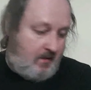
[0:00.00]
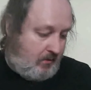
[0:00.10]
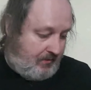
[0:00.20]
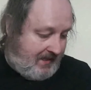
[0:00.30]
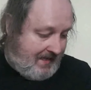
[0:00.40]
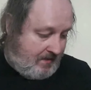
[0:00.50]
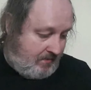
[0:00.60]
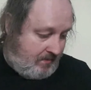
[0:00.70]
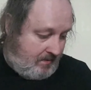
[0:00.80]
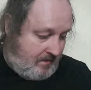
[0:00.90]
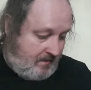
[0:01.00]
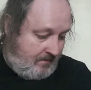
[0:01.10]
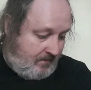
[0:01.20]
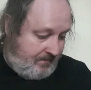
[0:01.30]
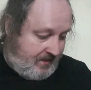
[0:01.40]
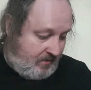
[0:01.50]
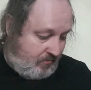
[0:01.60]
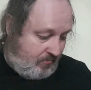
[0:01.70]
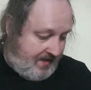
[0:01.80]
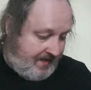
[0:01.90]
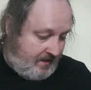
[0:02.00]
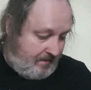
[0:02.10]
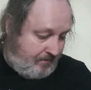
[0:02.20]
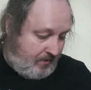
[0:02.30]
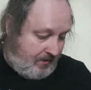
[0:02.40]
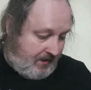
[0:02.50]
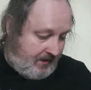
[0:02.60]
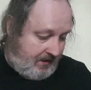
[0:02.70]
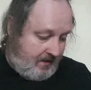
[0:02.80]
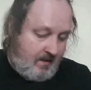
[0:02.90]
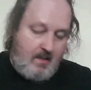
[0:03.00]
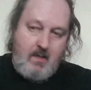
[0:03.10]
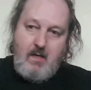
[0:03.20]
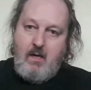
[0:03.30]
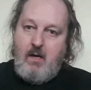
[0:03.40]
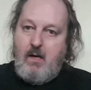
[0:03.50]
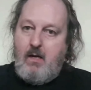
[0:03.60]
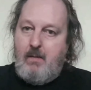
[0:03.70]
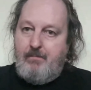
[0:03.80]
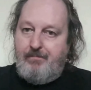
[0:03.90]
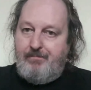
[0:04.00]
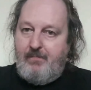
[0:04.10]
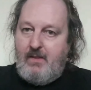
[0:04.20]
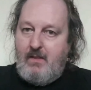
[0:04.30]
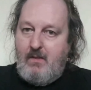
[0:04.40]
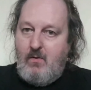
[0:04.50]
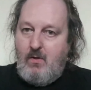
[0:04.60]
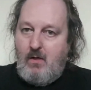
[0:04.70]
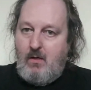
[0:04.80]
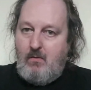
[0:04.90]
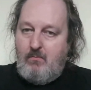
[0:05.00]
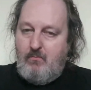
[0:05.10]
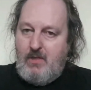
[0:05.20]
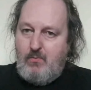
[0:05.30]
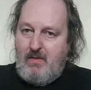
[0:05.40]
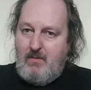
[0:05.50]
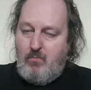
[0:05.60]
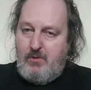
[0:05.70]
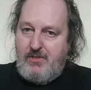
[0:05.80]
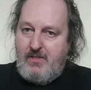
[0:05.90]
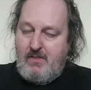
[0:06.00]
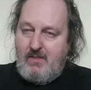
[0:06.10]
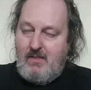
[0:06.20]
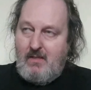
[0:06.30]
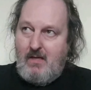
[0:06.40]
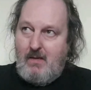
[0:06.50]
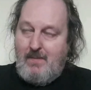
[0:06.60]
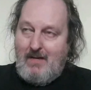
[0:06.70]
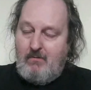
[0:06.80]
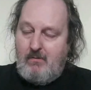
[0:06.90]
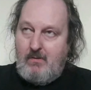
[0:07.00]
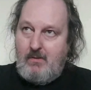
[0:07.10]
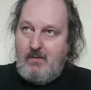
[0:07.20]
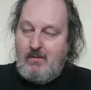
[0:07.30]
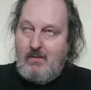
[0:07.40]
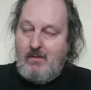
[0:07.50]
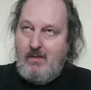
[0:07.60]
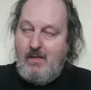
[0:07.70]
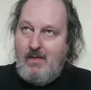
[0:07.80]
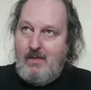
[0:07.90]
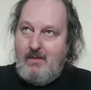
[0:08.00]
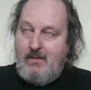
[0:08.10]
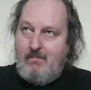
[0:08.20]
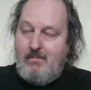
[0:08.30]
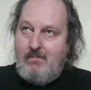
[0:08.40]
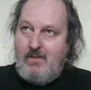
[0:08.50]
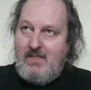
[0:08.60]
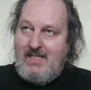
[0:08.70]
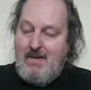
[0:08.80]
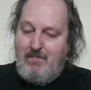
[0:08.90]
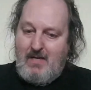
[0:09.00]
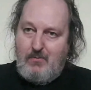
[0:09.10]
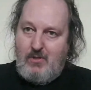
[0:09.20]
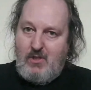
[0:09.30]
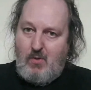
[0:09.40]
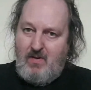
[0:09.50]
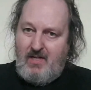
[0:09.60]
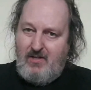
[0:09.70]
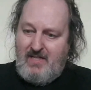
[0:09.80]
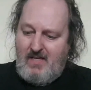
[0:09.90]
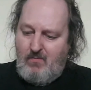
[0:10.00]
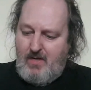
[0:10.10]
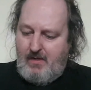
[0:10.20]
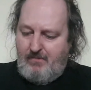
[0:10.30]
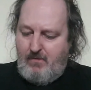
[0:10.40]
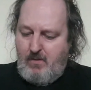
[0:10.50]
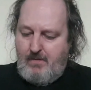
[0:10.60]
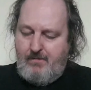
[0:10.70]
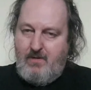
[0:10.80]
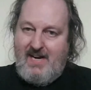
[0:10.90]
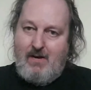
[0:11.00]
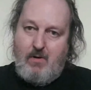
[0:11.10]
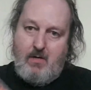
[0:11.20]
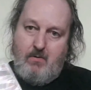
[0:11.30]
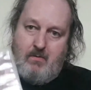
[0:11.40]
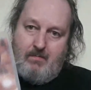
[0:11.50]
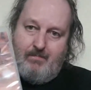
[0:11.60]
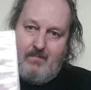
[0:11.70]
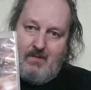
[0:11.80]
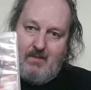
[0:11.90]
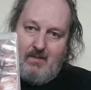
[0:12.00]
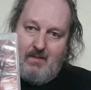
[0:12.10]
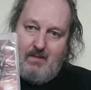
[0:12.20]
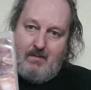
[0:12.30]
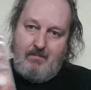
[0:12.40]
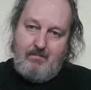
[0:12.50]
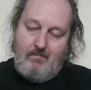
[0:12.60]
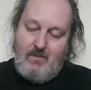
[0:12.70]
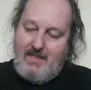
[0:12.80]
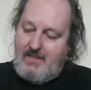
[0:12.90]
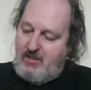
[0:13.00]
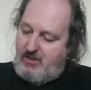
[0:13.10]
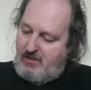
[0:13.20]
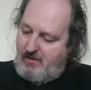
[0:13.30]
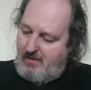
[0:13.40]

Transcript: gone down from its regular price, where it was about £10, which is quite good anyway for an Arrow release